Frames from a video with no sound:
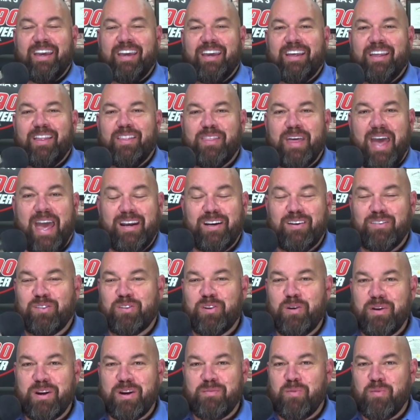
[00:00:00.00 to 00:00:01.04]
That and
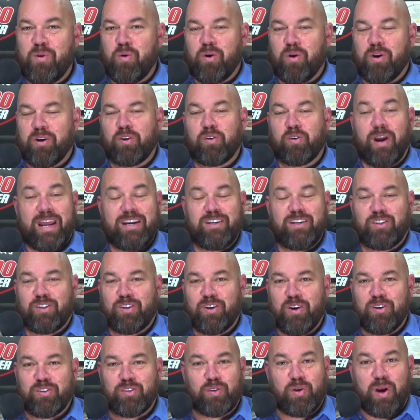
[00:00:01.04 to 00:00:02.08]
so many more. Great
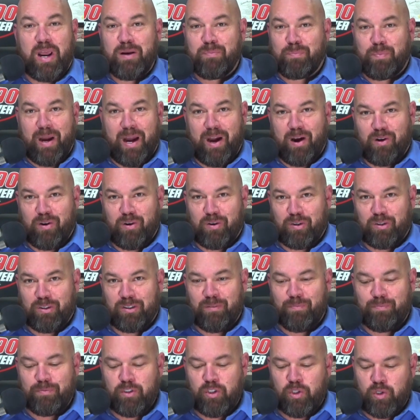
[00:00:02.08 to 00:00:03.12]
shirts, great
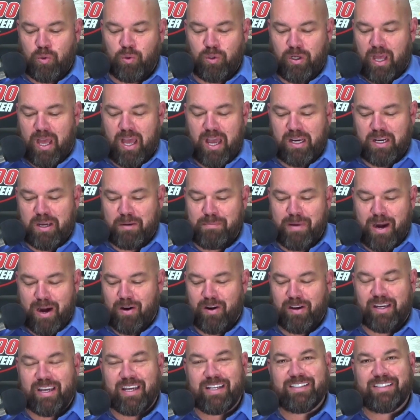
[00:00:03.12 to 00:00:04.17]
apparel.
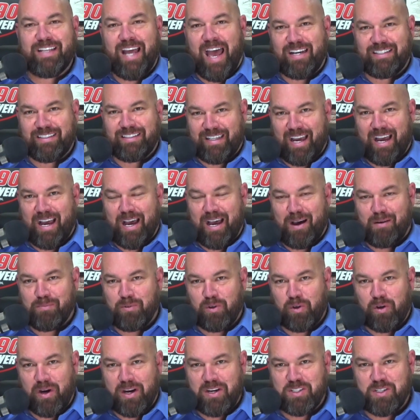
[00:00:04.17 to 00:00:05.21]
GulagAmerica.com.
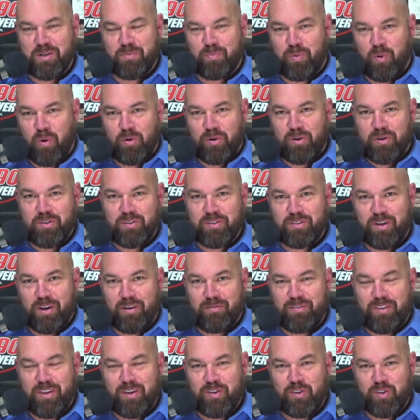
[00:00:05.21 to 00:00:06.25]
Great supporters
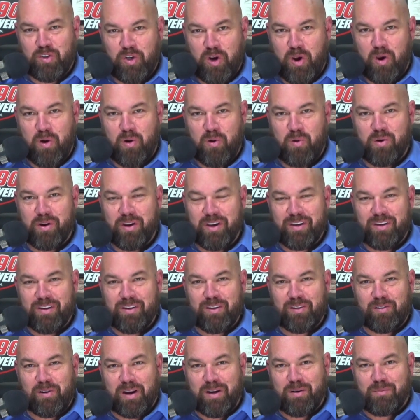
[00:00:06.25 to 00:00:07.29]
of this show,
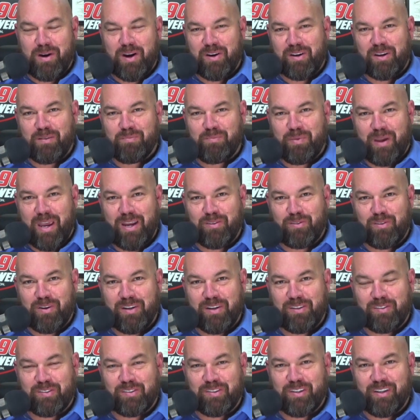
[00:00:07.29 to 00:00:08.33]
great American
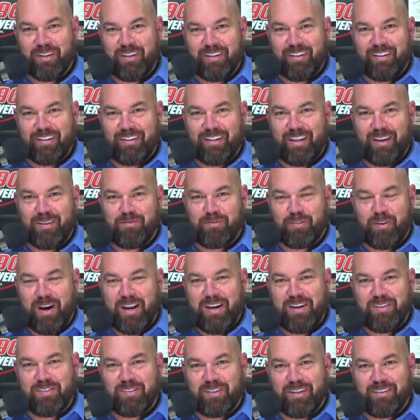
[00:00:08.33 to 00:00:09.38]
patriots and
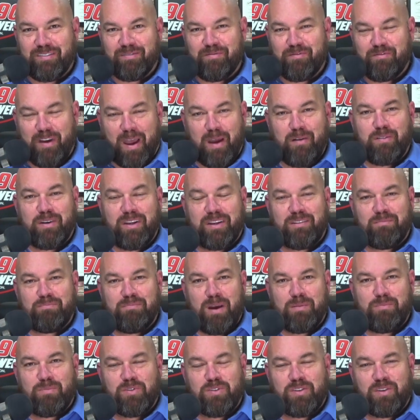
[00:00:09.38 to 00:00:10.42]
friends and founding
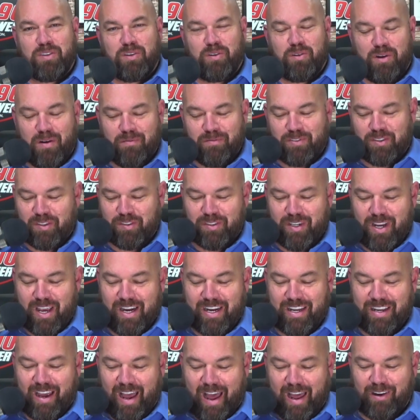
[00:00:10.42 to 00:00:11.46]
members of the Harum
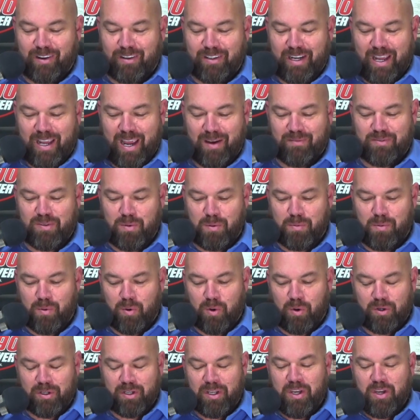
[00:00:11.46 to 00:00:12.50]
Society. Honored to have them
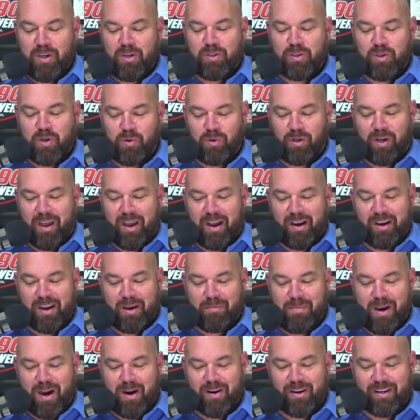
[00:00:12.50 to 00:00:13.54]
aboard.
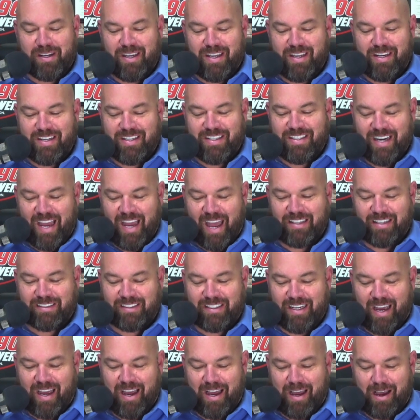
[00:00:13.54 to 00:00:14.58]

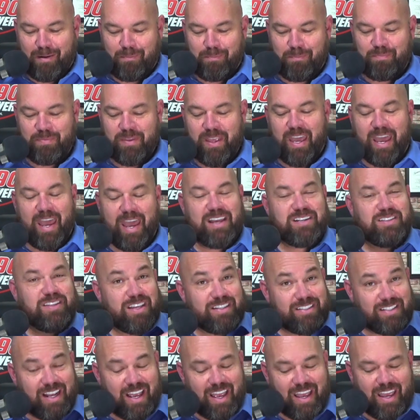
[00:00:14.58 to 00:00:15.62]
GulagAmerica.com. As they
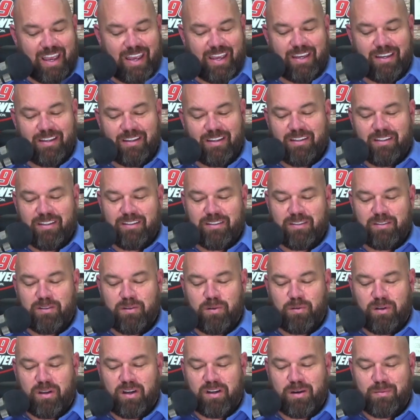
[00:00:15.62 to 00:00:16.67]
say,
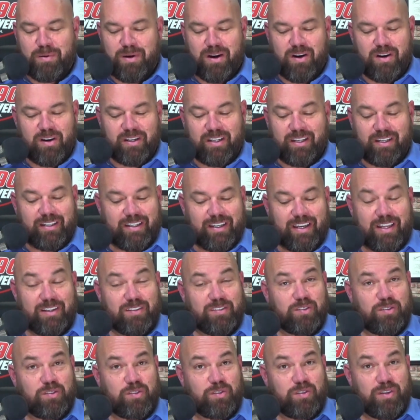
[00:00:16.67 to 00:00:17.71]
Gulag America,
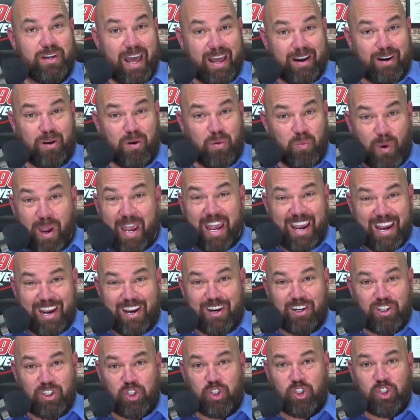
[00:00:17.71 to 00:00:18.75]
it's not our
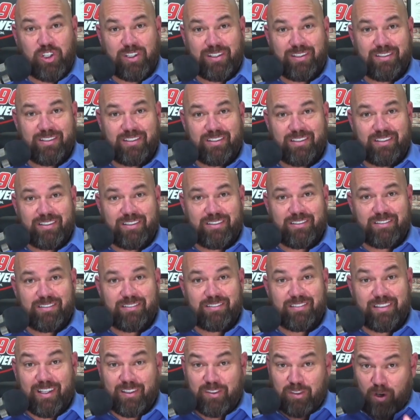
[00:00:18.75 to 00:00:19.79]
wish
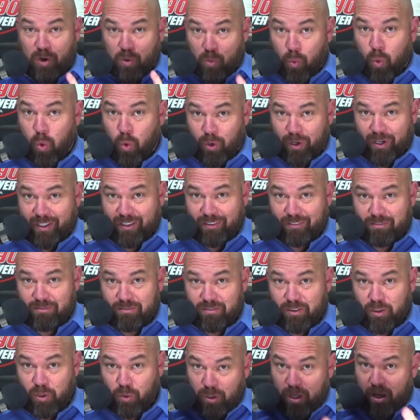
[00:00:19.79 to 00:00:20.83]
it's our warning.
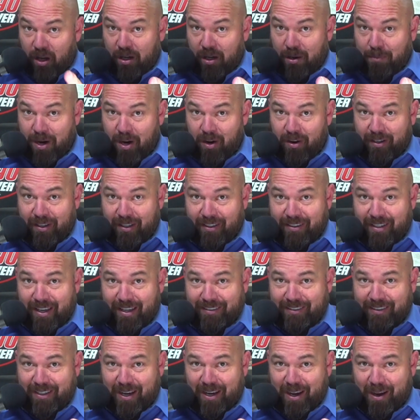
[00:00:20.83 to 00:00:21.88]

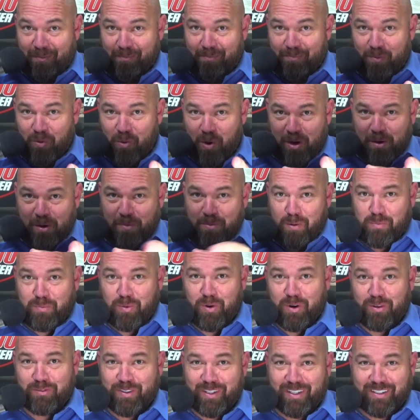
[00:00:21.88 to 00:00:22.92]
GulagAmerica.com. Welcome
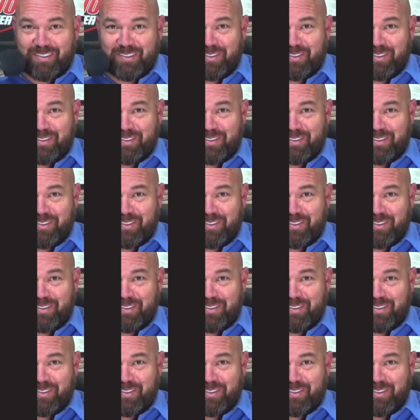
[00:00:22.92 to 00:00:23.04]
aboard, fellas.